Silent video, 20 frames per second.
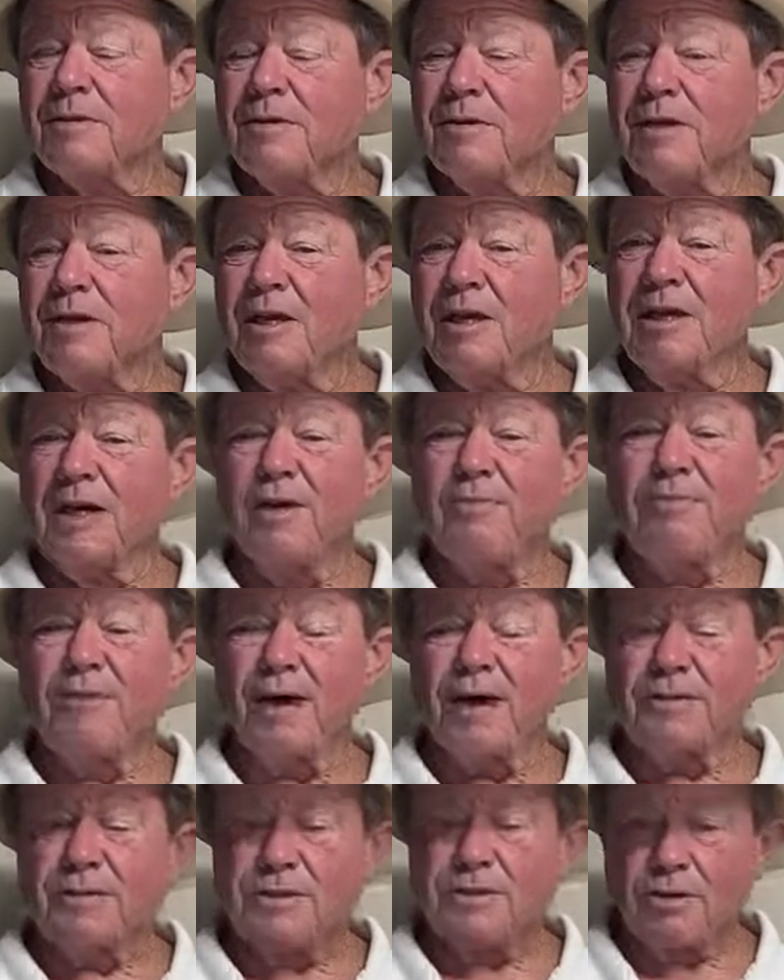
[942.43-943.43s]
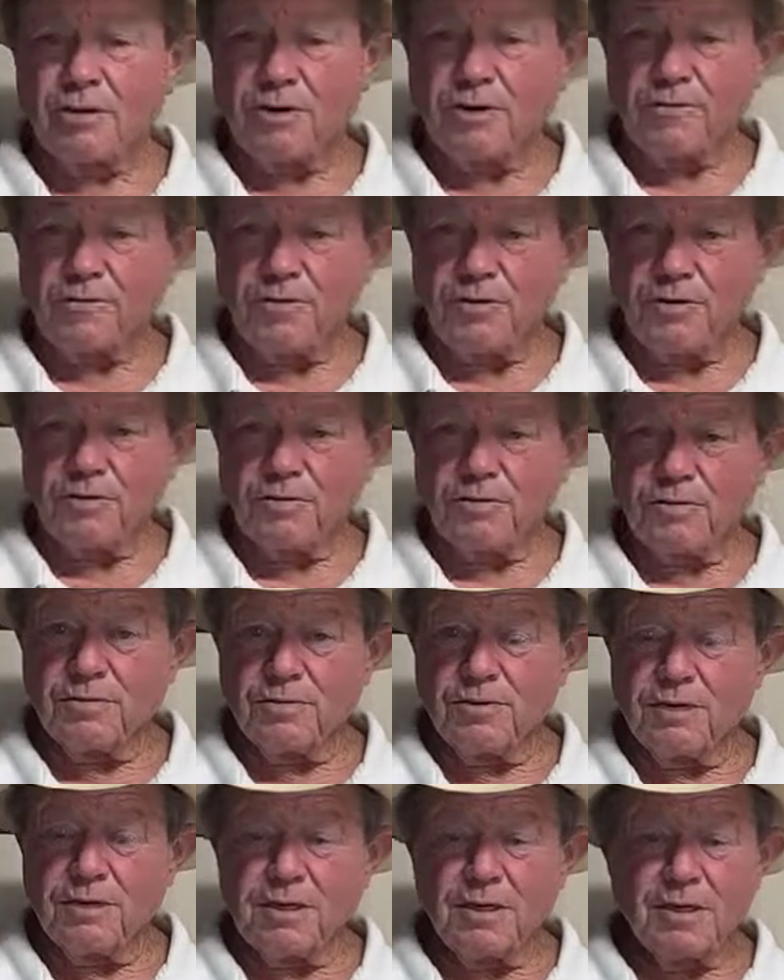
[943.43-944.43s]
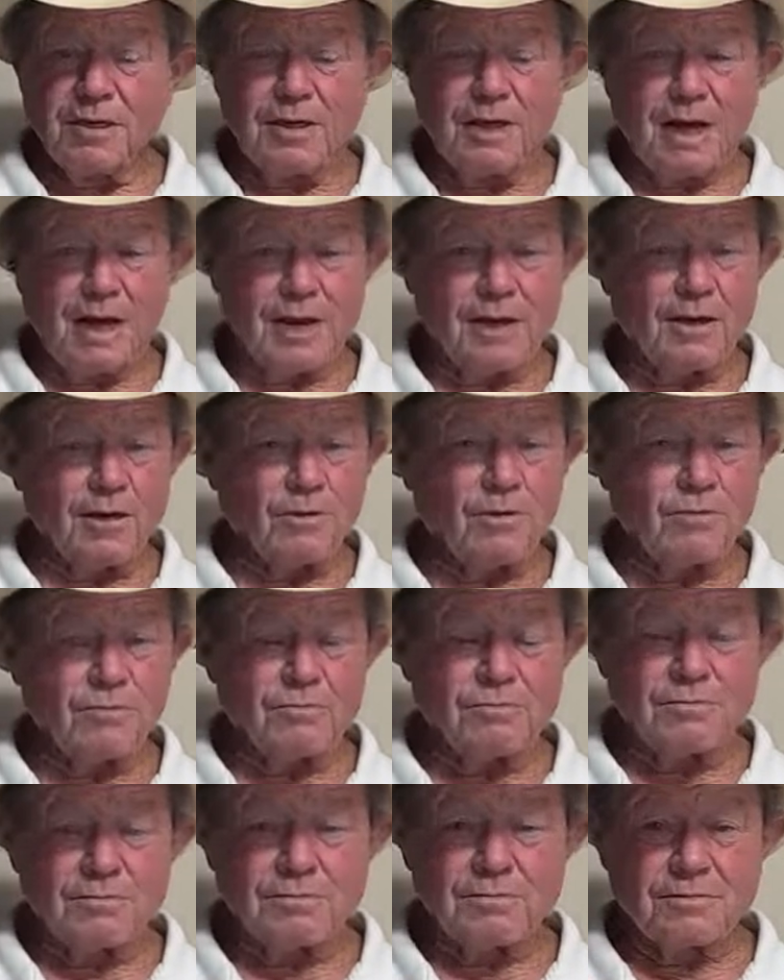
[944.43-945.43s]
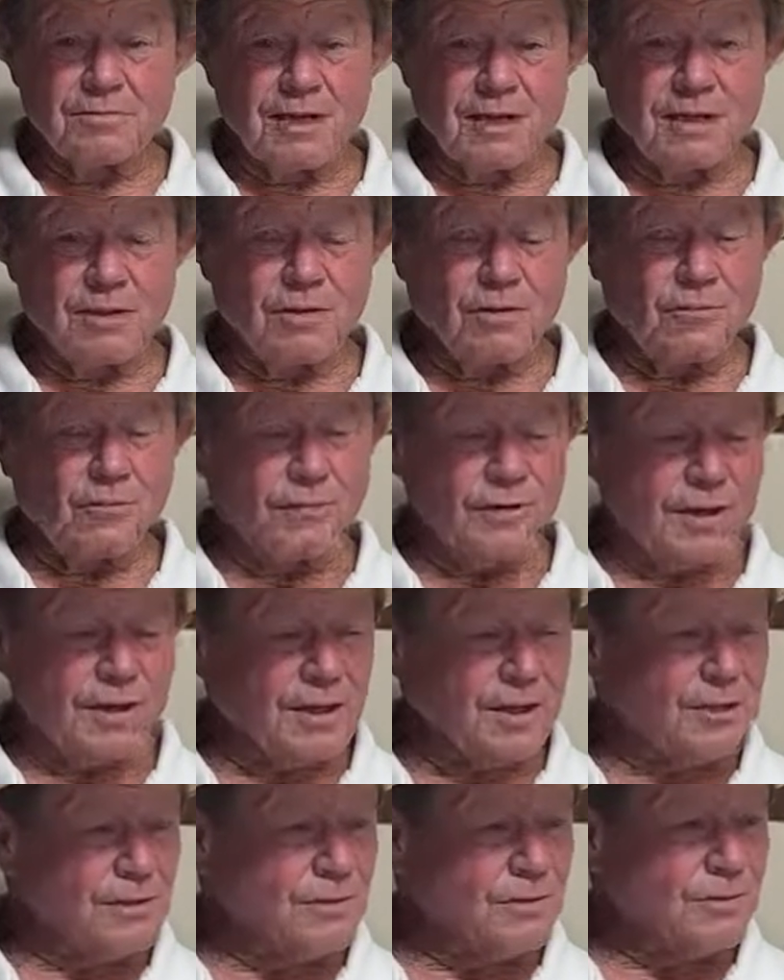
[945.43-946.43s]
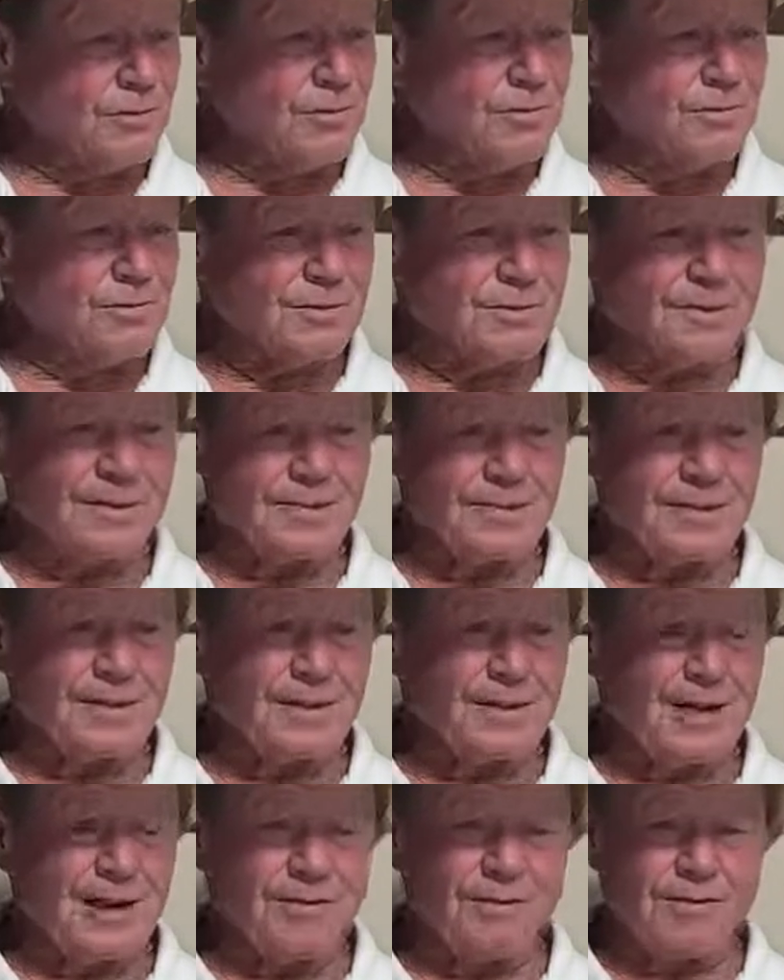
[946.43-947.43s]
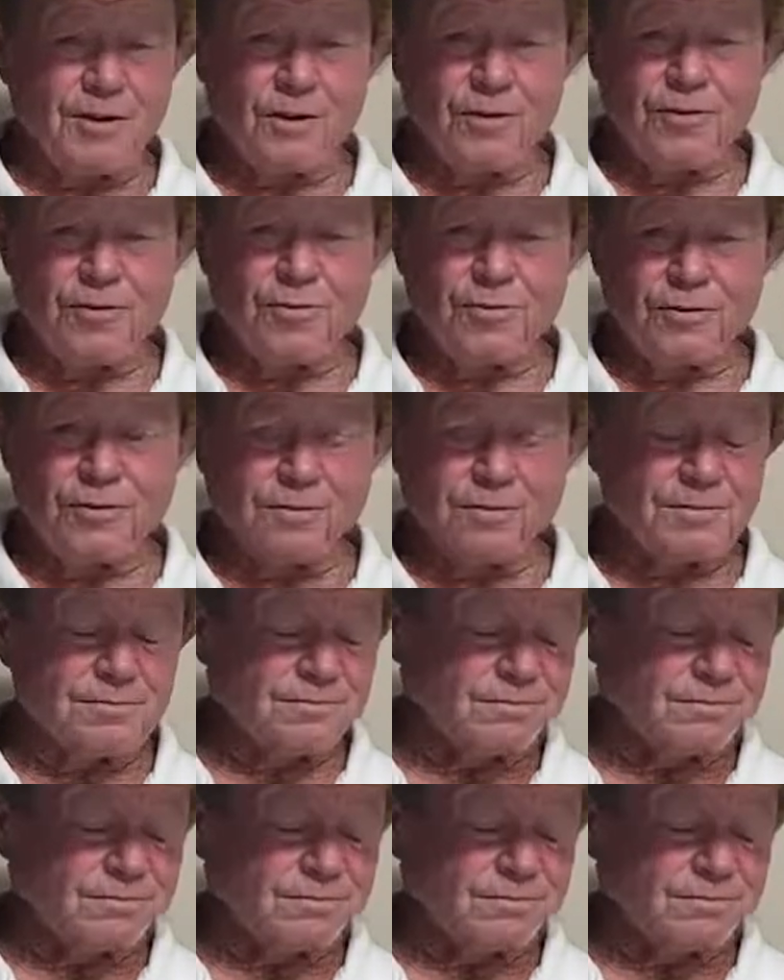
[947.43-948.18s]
he got a 5-star review. I know a fella who I've known for